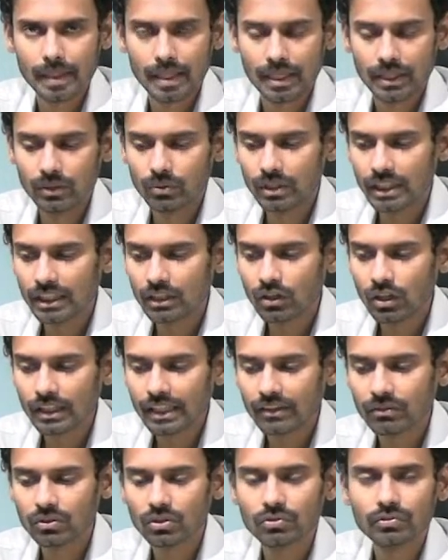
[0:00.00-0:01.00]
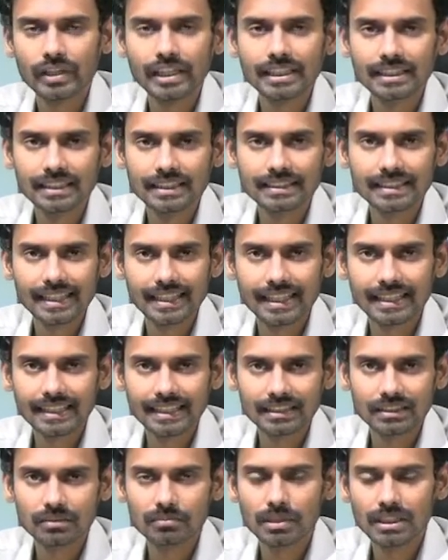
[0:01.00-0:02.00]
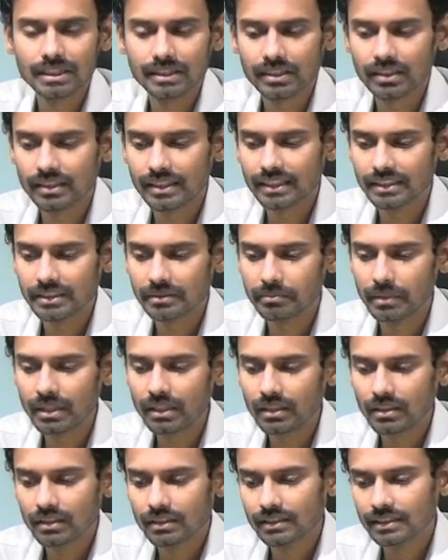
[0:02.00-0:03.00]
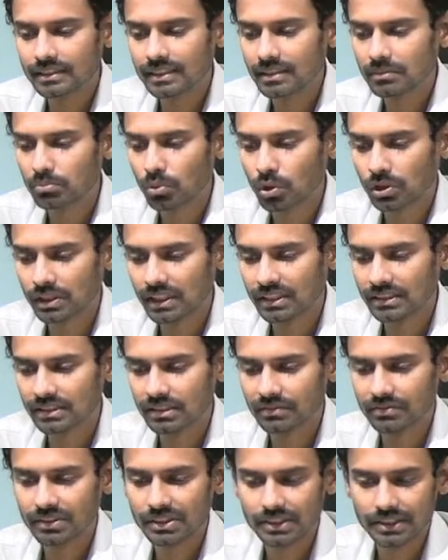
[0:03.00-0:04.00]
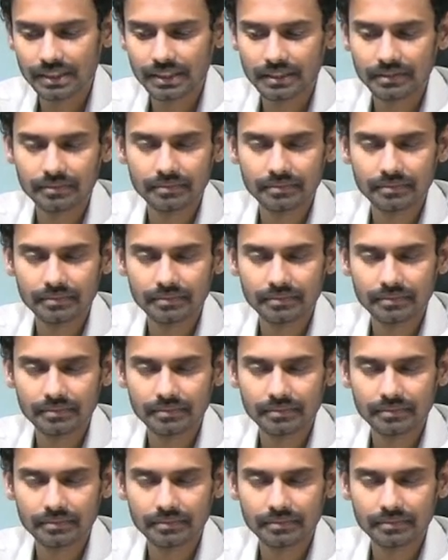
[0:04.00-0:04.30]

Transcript: You need not have to find the second decimal, third decimal, this is more than sufficient.